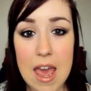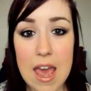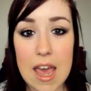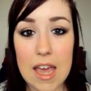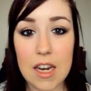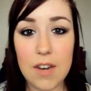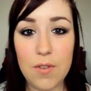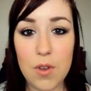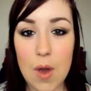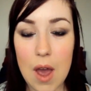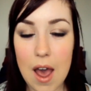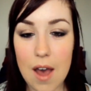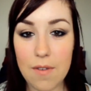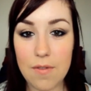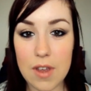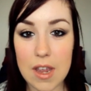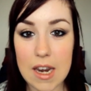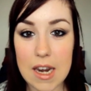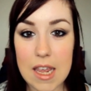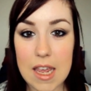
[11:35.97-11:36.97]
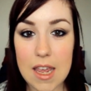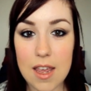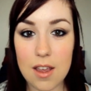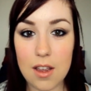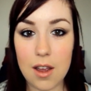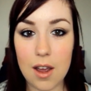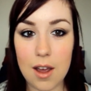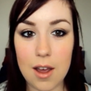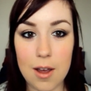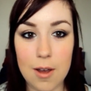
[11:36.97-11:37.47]
And if you have any
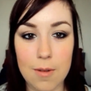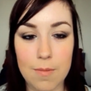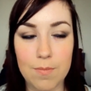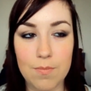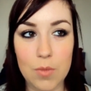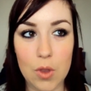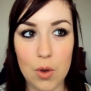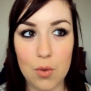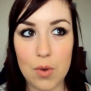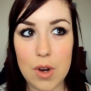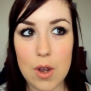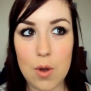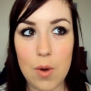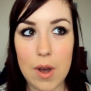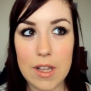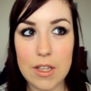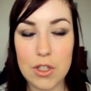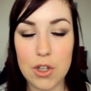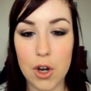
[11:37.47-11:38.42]
requests